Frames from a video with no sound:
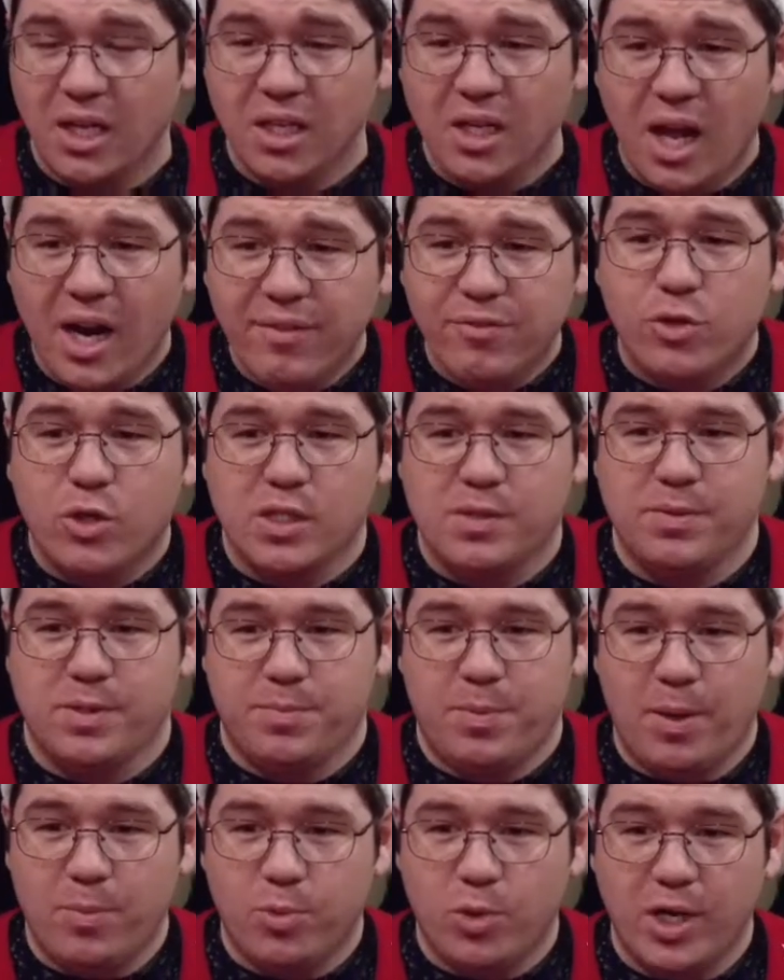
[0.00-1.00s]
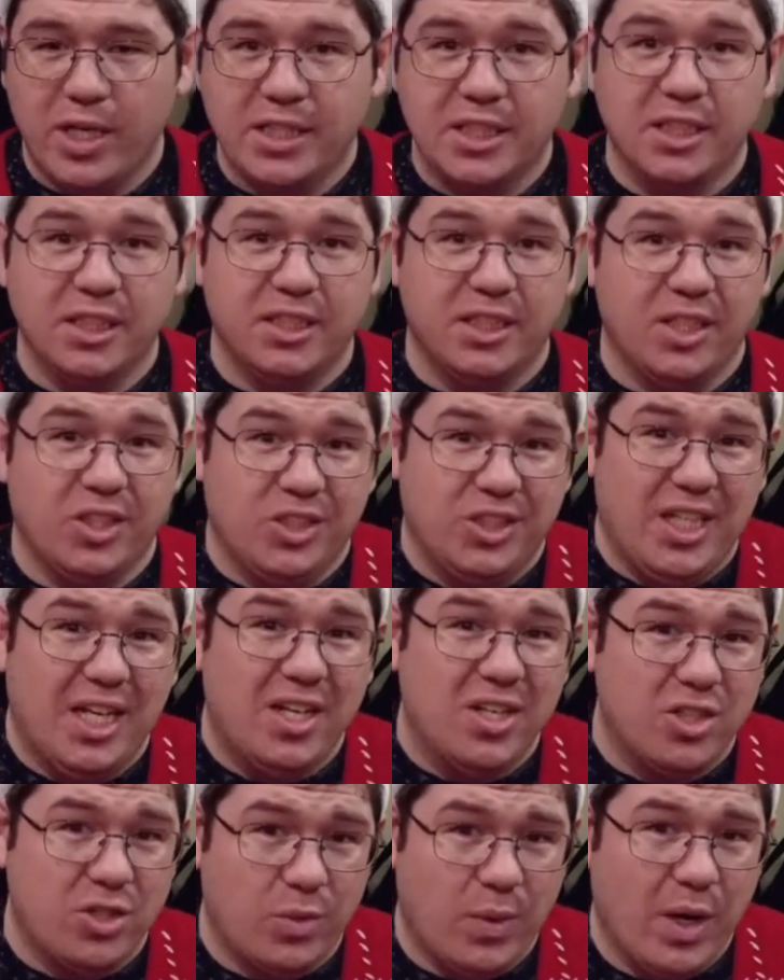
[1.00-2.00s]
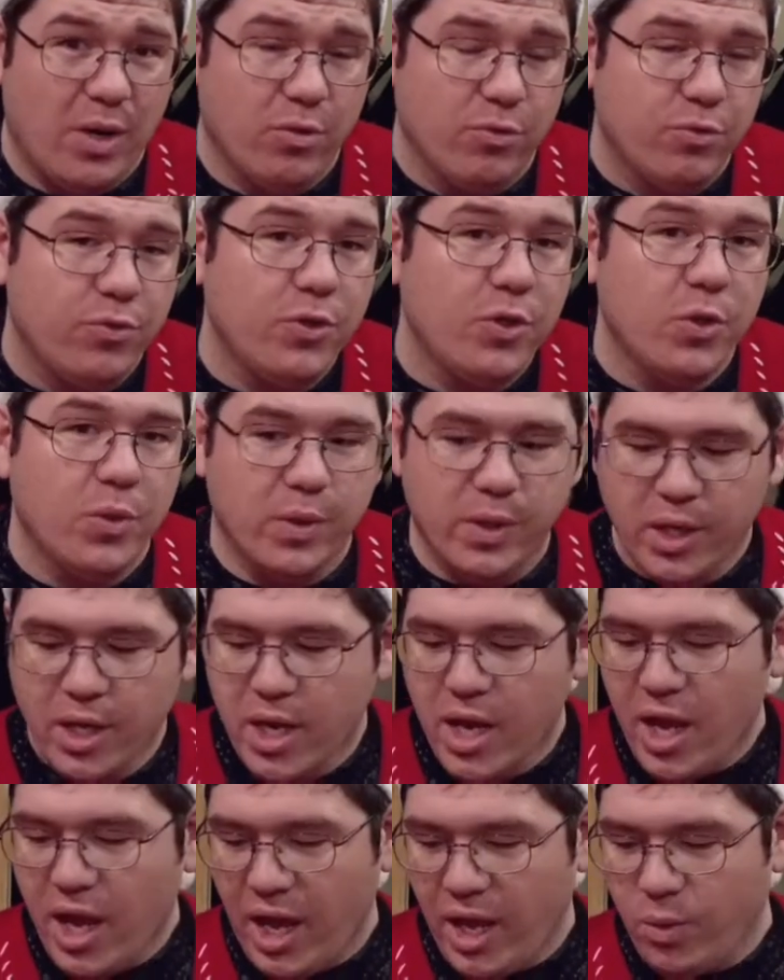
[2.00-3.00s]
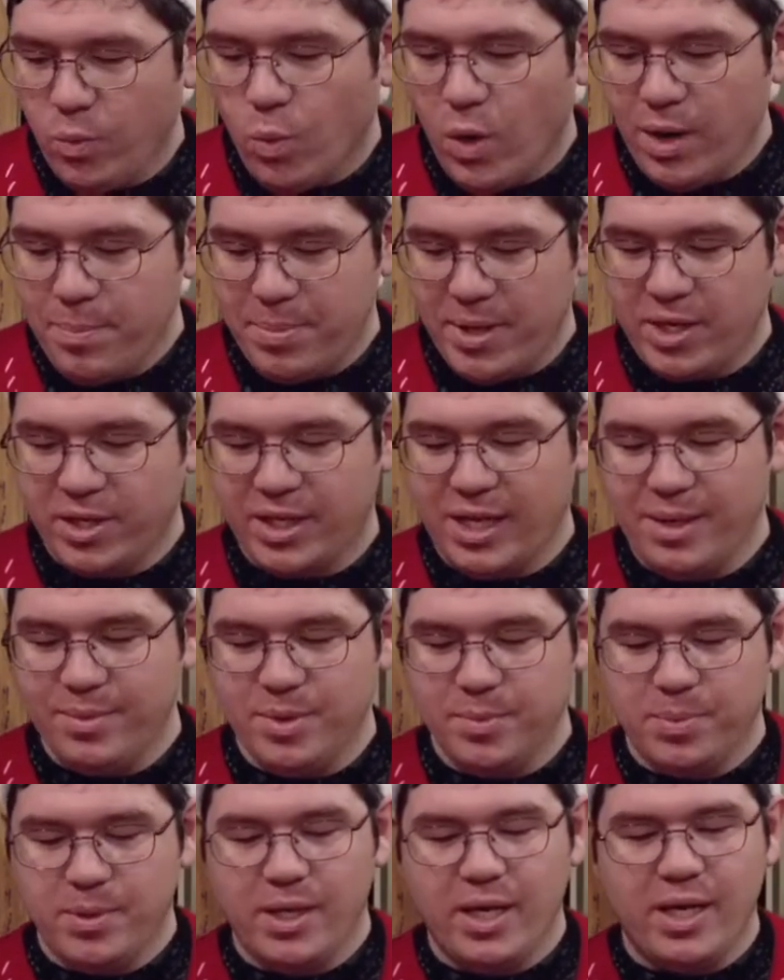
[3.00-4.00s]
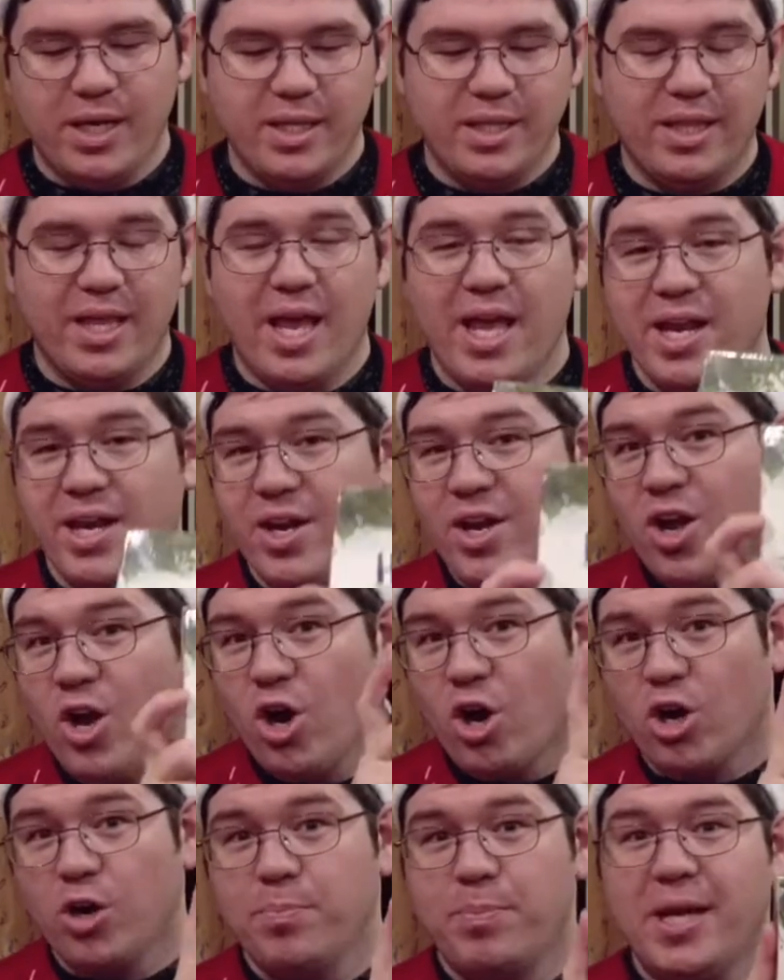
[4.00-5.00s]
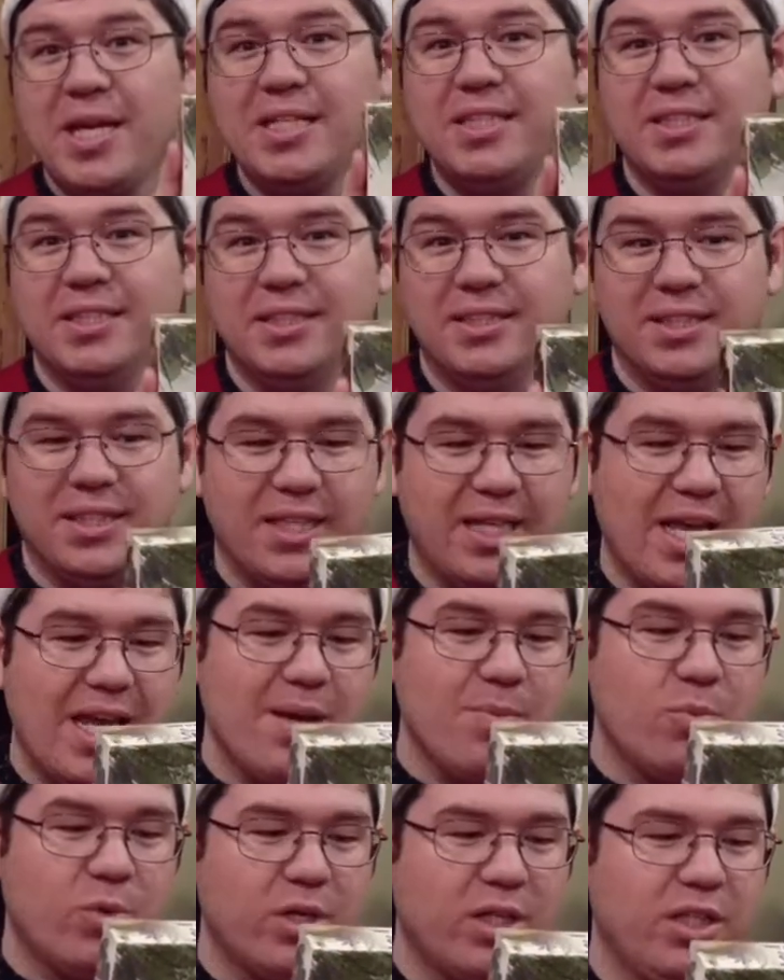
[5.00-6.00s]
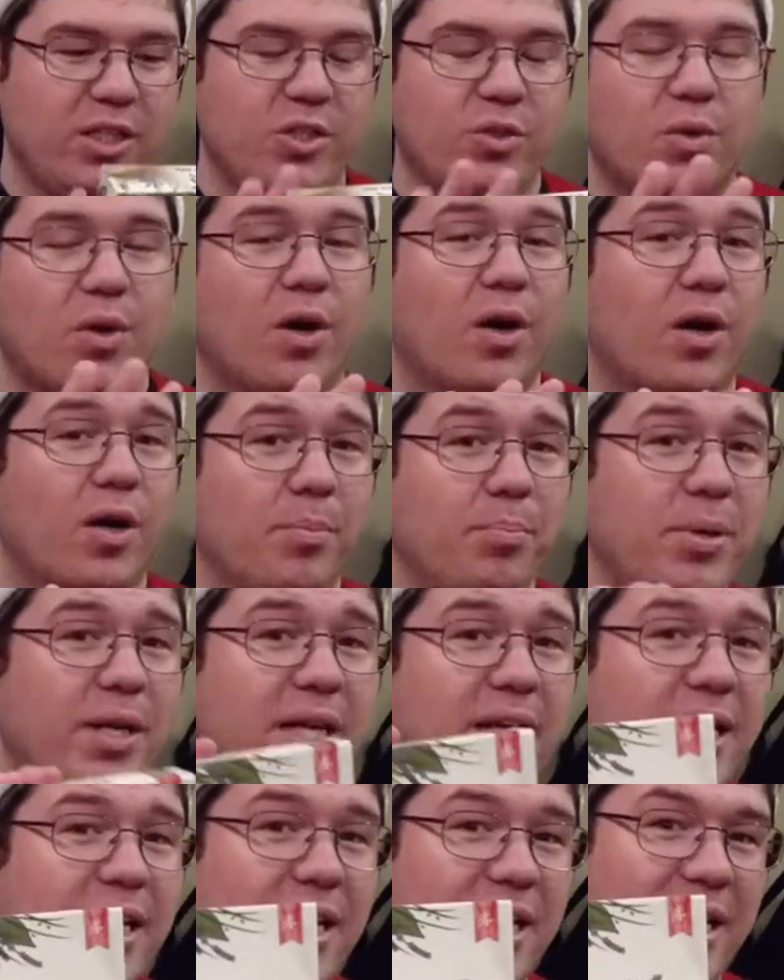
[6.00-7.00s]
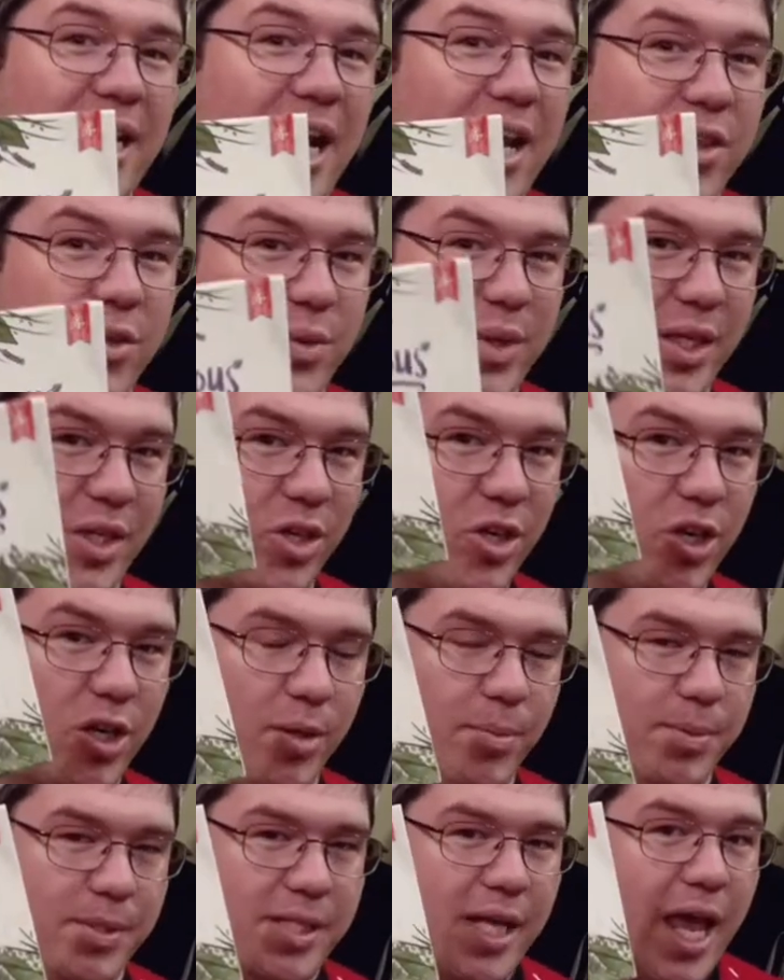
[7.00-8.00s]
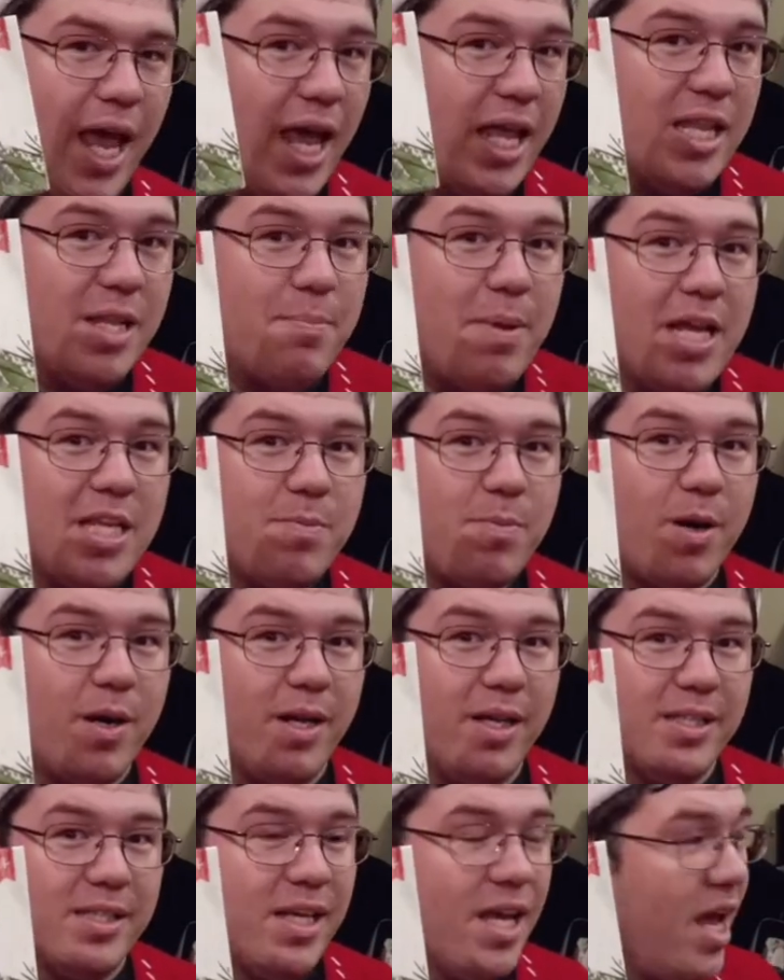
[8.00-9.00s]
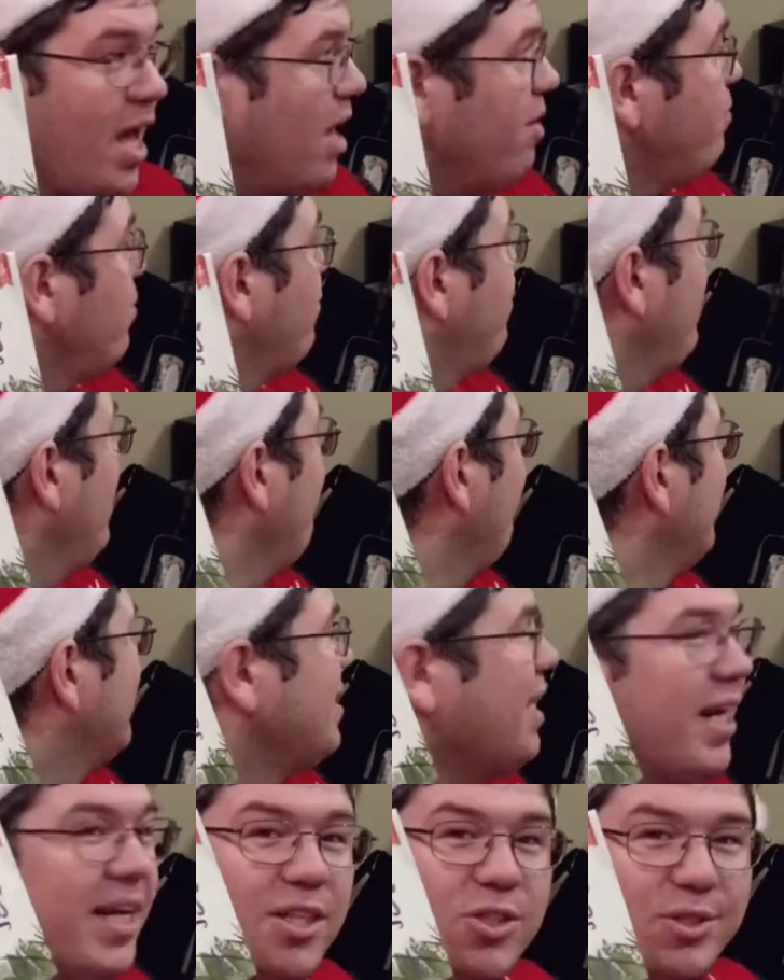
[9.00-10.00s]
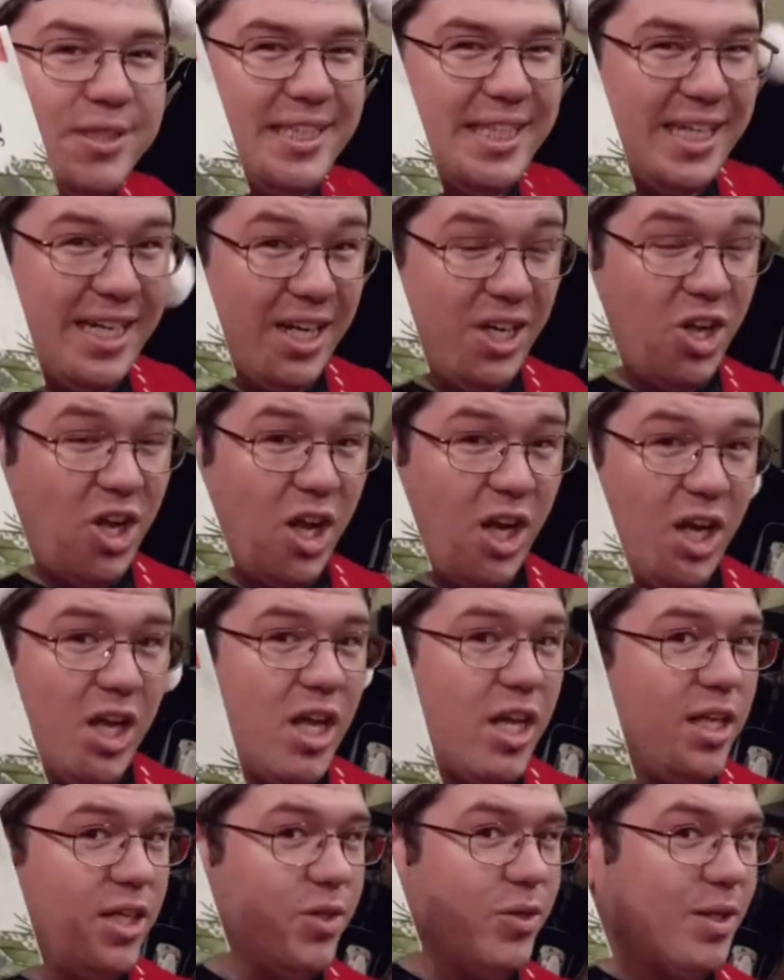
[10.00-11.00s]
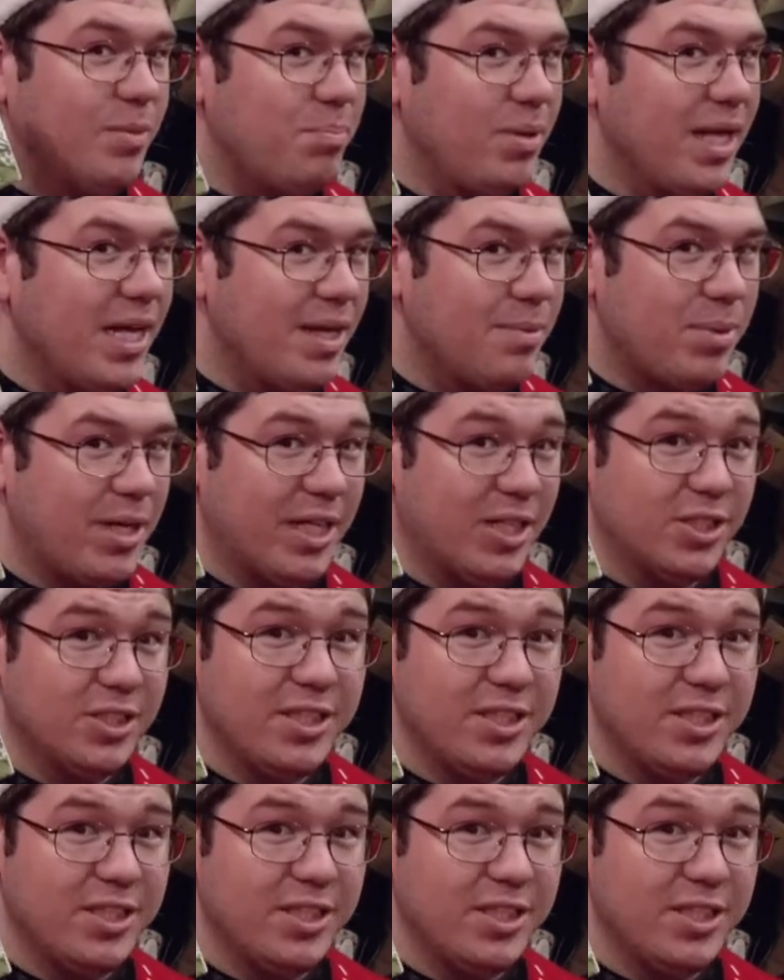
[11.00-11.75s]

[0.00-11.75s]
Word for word: A lot of Christmas preparations are centered around food, and what better game to play than Herbaceous, a game where you are picking and gathering herbs. And the best part is, if your family's not interested at all, you can play it by